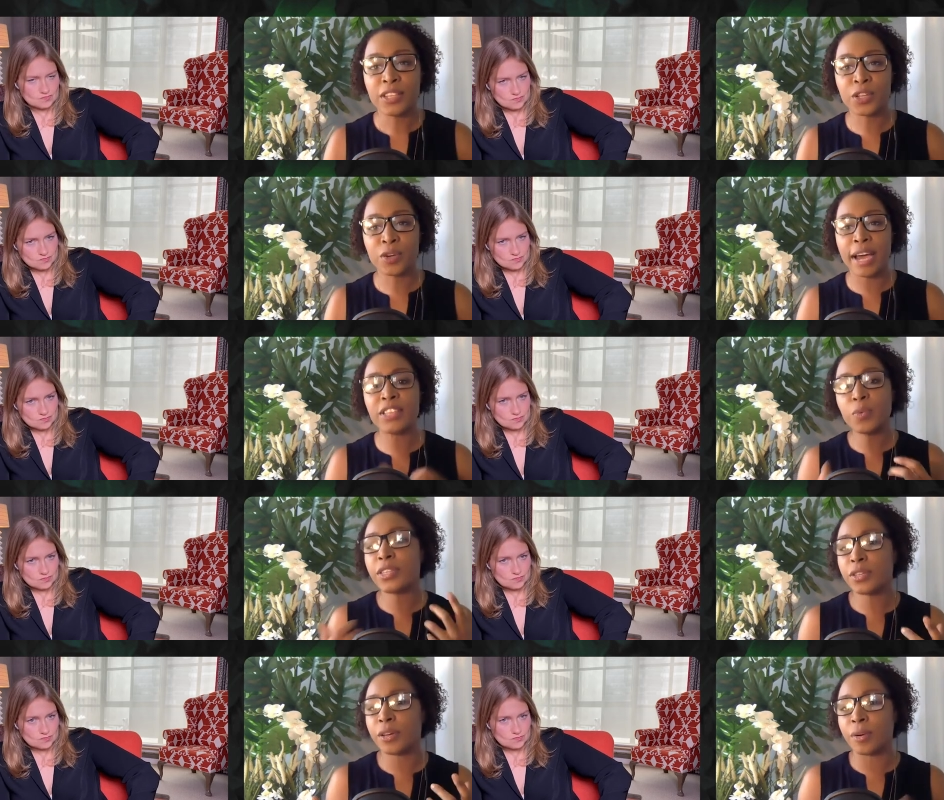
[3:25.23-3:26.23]
Speaker 1: So I just
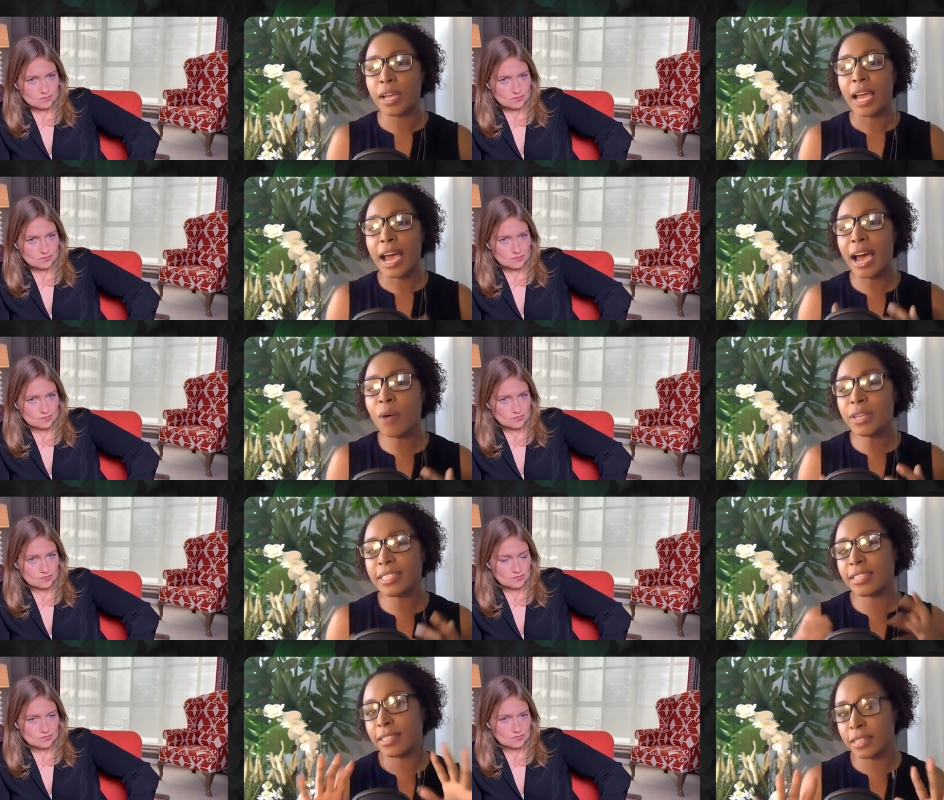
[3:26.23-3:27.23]
wanted to know how
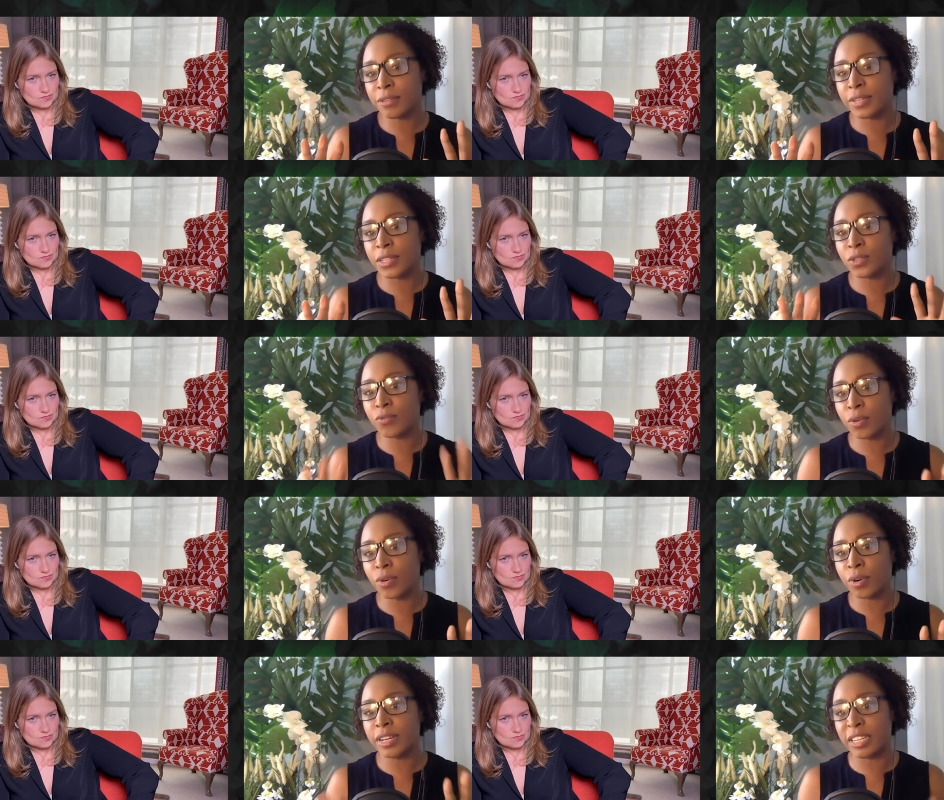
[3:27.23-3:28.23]
is the series
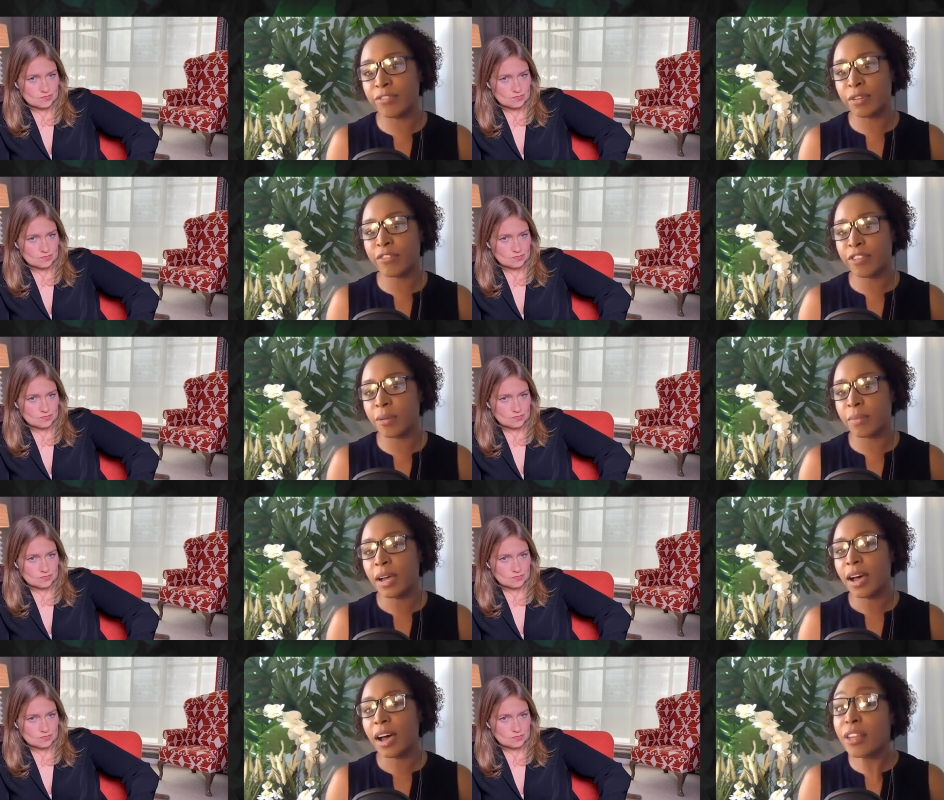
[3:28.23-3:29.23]
Roar different
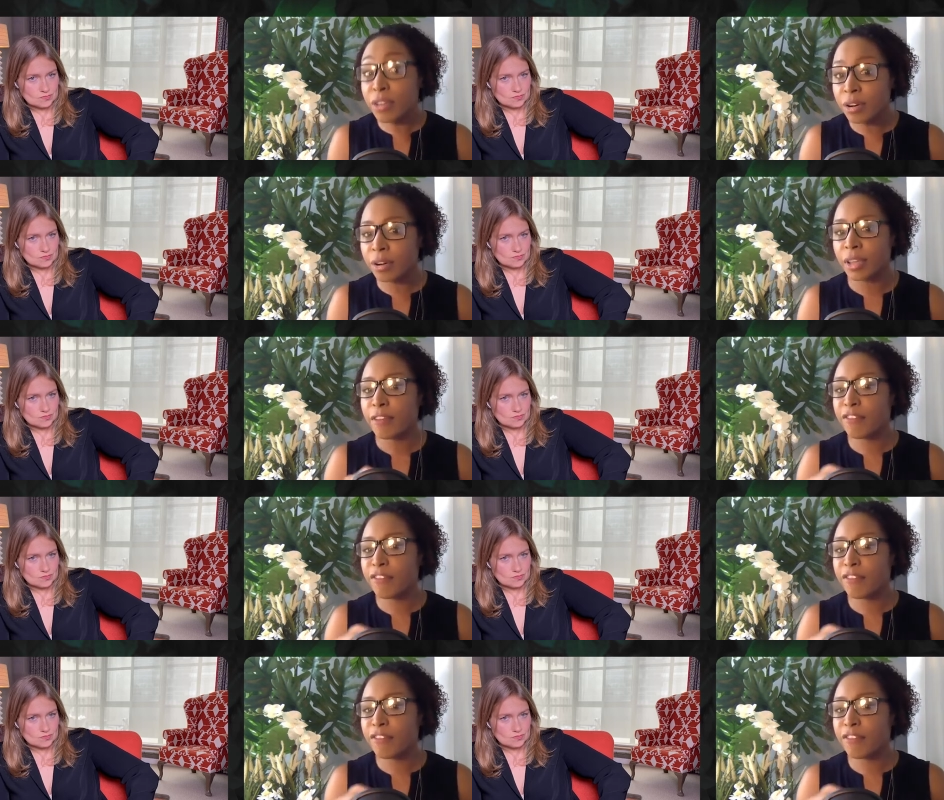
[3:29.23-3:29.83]
from other